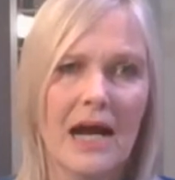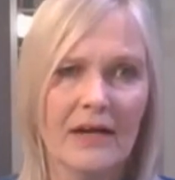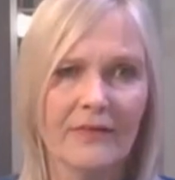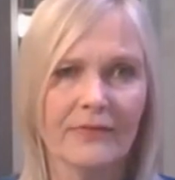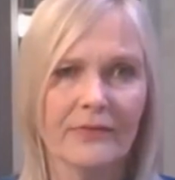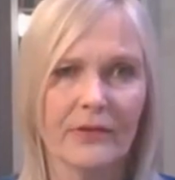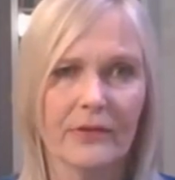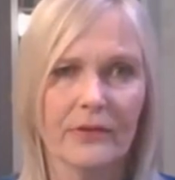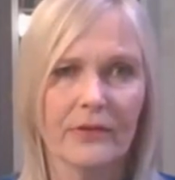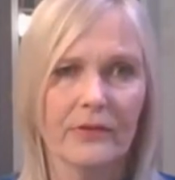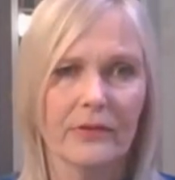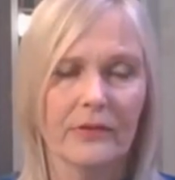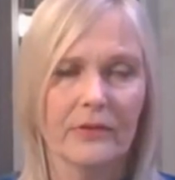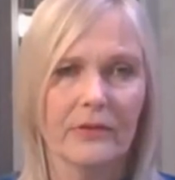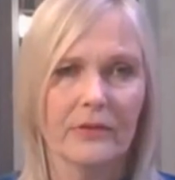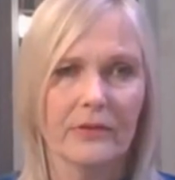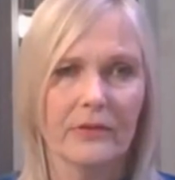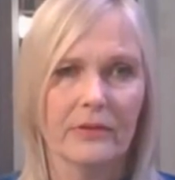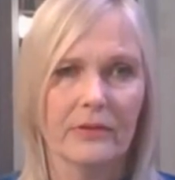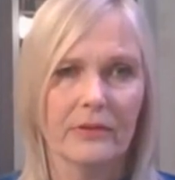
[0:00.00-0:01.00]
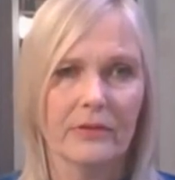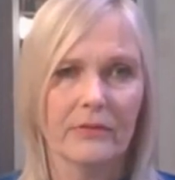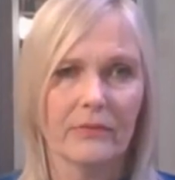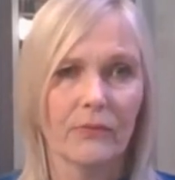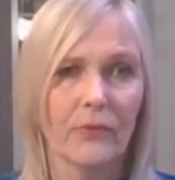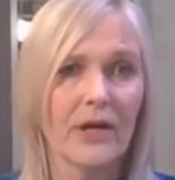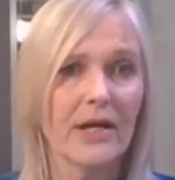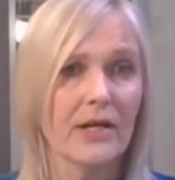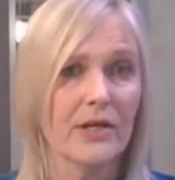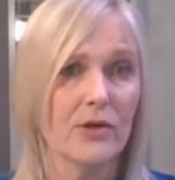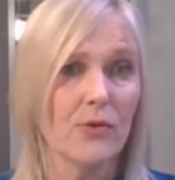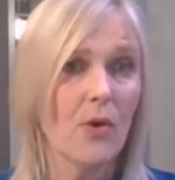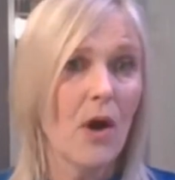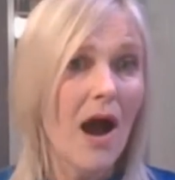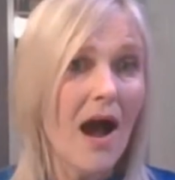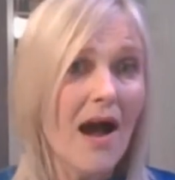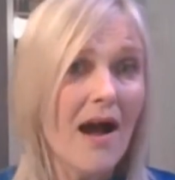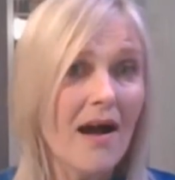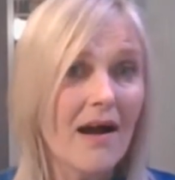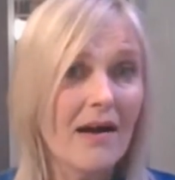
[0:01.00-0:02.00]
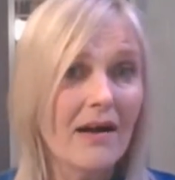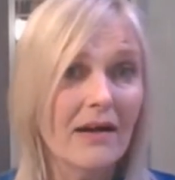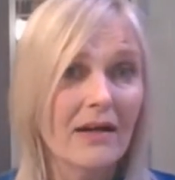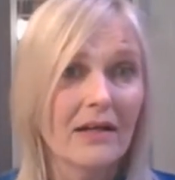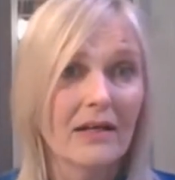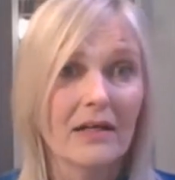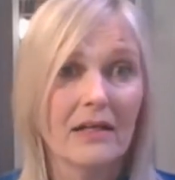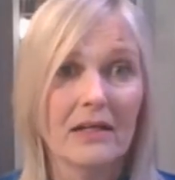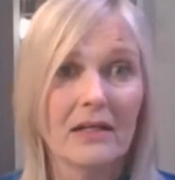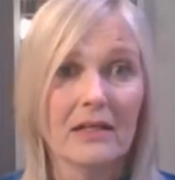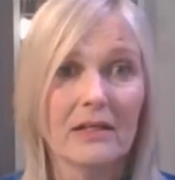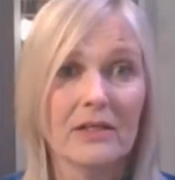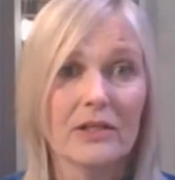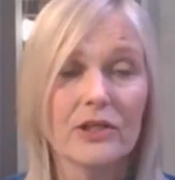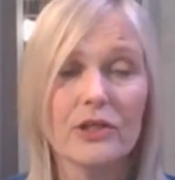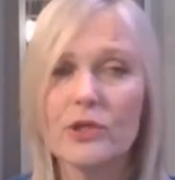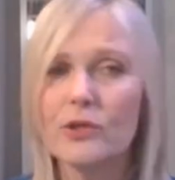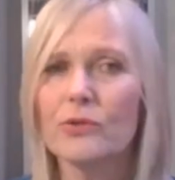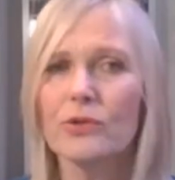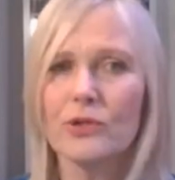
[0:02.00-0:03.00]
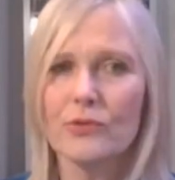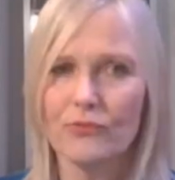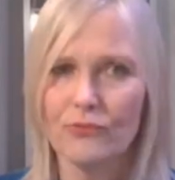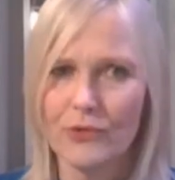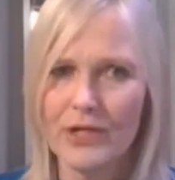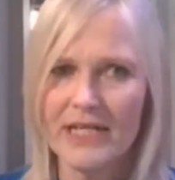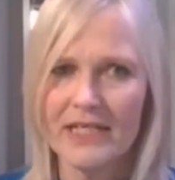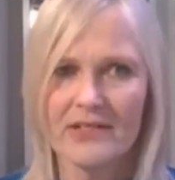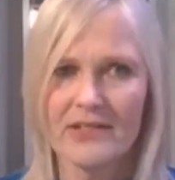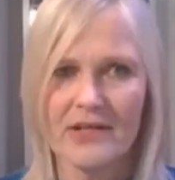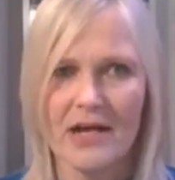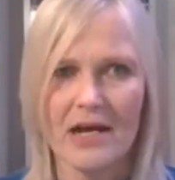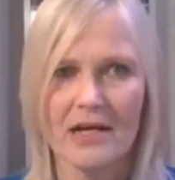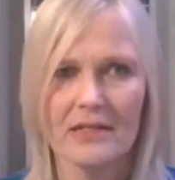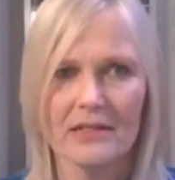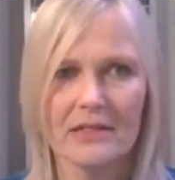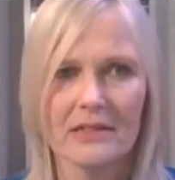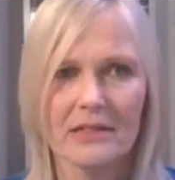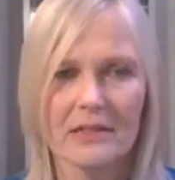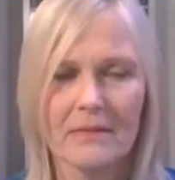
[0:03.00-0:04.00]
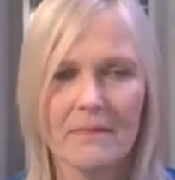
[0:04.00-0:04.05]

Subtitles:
After where you are, you could restart.